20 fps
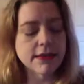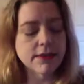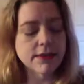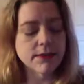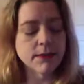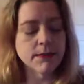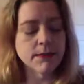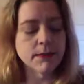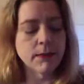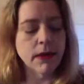
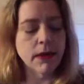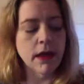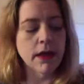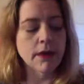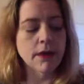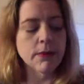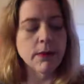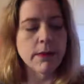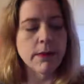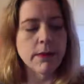
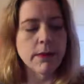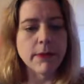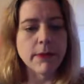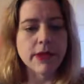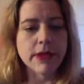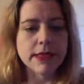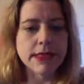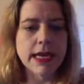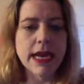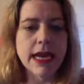
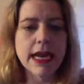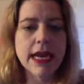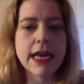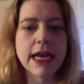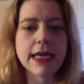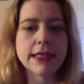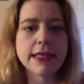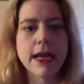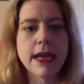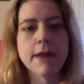Remembrance Day,
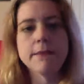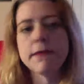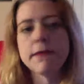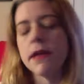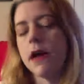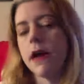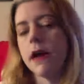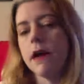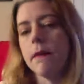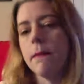except
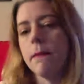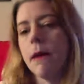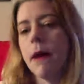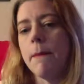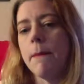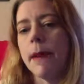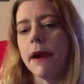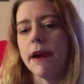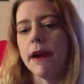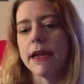
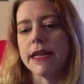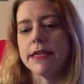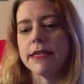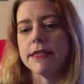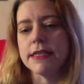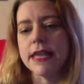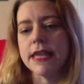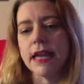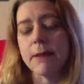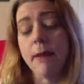Americans
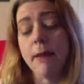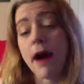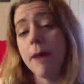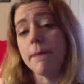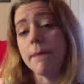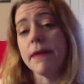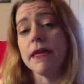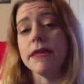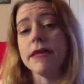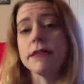think
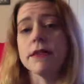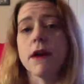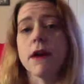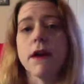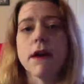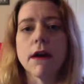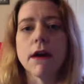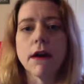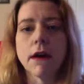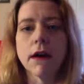poppies
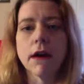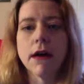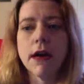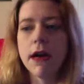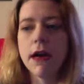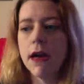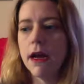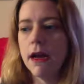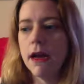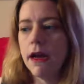are,
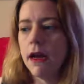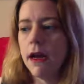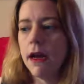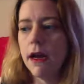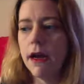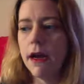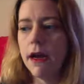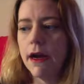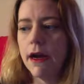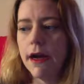
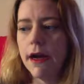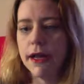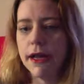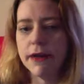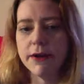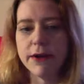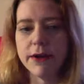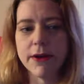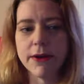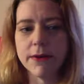I
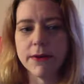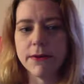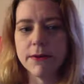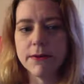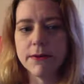don't know,